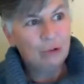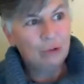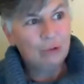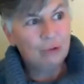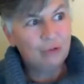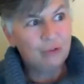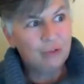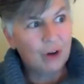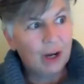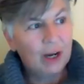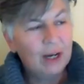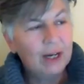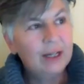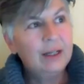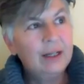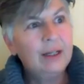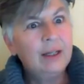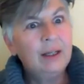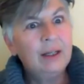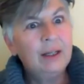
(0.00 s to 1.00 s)

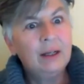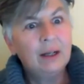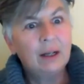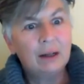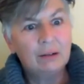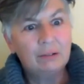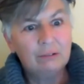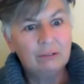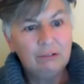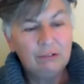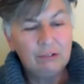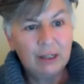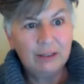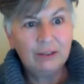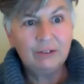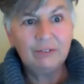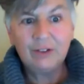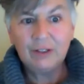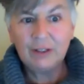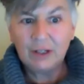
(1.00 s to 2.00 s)
providing
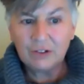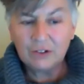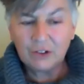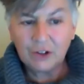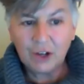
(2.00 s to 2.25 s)
relevant and